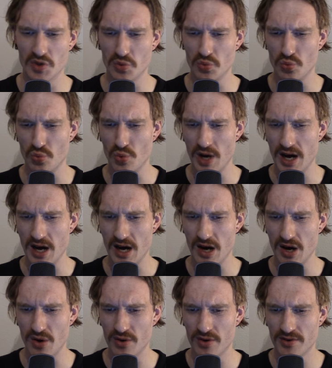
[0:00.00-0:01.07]

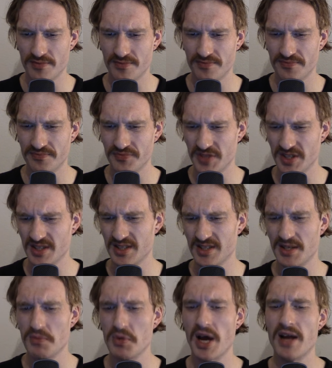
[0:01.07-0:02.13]
Wow. This is
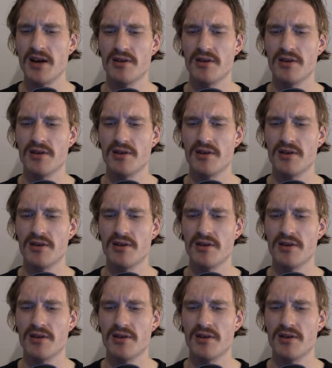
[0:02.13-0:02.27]
some kind